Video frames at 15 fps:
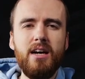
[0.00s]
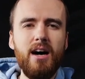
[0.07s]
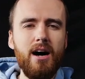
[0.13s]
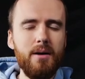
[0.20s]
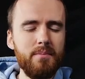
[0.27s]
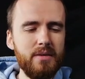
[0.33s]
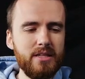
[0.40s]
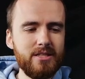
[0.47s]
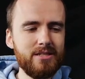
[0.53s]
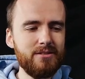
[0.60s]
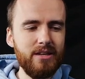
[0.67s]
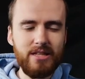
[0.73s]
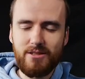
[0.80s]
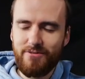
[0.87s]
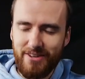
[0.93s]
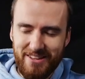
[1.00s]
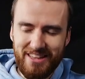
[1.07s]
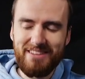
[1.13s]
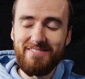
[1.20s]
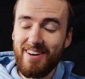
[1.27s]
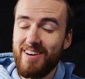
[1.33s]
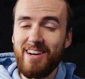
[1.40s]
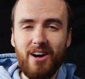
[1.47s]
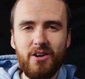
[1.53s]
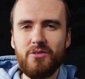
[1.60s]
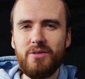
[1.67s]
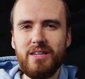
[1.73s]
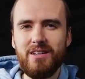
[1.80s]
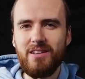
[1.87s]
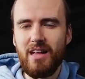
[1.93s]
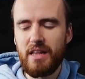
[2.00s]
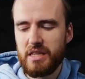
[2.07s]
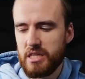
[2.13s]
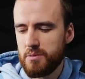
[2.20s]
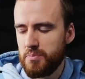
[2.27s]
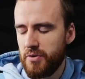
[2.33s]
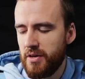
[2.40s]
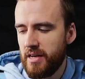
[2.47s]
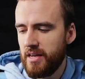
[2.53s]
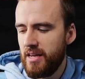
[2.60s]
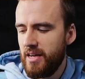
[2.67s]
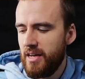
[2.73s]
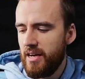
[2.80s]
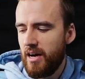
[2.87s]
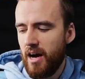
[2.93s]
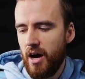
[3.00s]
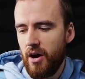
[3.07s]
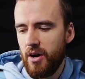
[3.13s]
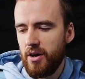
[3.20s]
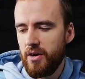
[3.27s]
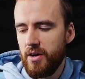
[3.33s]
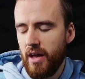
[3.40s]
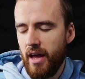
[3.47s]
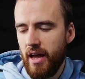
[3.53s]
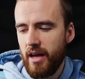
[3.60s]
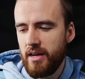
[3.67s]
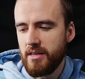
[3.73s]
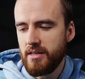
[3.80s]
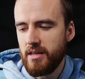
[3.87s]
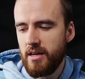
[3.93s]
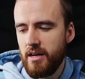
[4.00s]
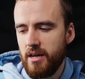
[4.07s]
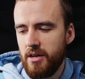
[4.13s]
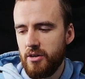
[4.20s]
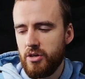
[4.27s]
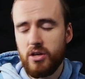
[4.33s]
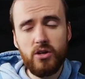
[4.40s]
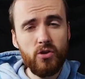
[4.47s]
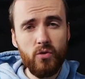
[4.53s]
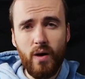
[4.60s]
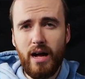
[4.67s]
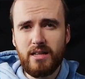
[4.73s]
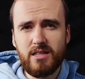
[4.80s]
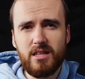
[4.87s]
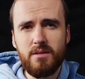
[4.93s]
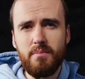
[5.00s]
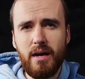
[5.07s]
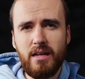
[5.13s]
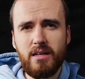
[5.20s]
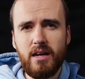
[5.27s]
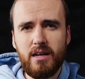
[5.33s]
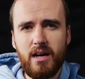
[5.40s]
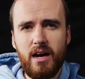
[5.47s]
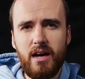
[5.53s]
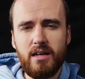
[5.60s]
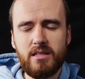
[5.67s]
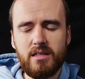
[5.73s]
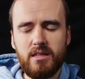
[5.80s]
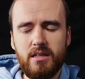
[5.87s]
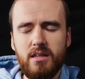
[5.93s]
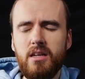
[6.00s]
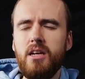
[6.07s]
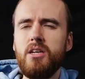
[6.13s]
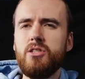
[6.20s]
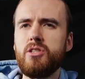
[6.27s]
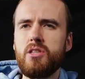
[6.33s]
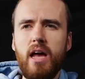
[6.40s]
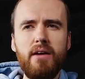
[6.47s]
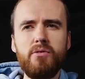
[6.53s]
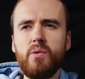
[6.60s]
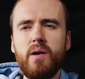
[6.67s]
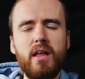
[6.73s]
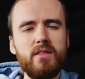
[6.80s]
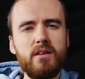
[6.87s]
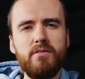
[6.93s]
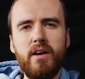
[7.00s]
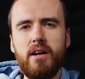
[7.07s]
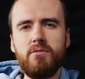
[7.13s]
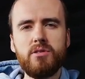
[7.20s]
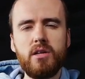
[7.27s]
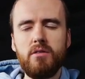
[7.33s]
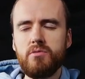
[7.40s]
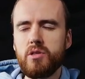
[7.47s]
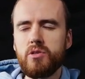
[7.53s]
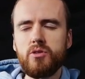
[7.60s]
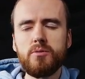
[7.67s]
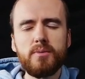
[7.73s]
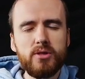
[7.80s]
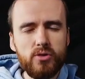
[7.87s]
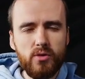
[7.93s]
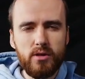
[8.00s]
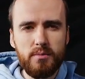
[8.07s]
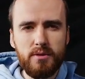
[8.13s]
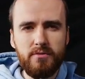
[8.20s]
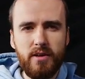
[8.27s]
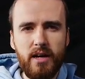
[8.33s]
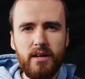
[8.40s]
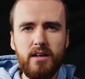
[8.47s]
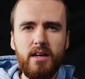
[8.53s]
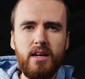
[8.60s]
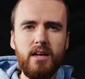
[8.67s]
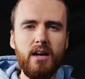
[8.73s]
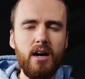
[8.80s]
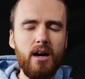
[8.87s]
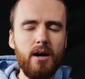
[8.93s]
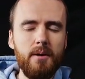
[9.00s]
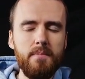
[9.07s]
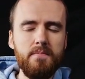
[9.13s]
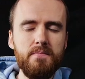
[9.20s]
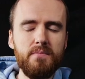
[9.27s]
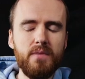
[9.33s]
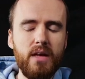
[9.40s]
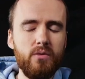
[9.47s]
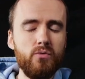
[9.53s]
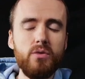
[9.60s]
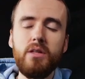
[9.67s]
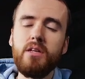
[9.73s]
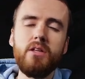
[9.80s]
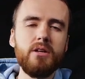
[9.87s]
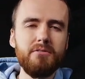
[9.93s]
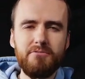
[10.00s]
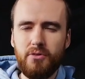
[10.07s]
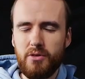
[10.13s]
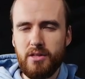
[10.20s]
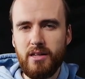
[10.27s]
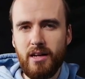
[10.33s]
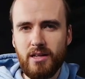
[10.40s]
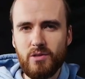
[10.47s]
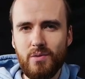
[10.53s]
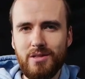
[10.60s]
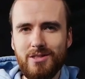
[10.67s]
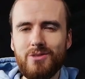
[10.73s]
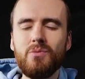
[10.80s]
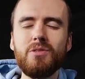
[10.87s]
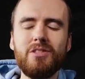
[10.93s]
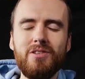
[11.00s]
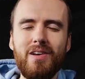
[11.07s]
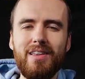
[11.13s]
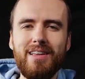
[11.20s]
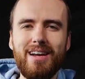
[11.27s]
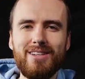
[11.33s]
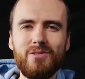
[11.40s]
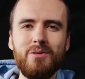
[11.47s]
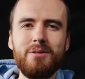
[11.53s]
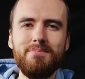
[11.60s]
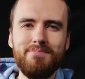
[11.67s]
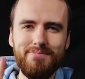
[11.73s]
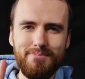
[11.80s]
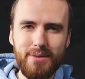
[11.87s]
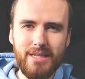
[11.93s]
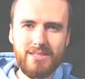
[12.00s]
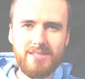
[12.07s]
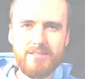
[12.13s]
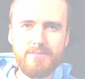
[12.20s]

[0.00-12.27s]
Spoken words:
It's feeling very unreal at this point. And congrats to the main deck guys and just everyone at the event. It was a super enjoyable event, and really looking forward to the next ones. We'll see you on the next one. Peace.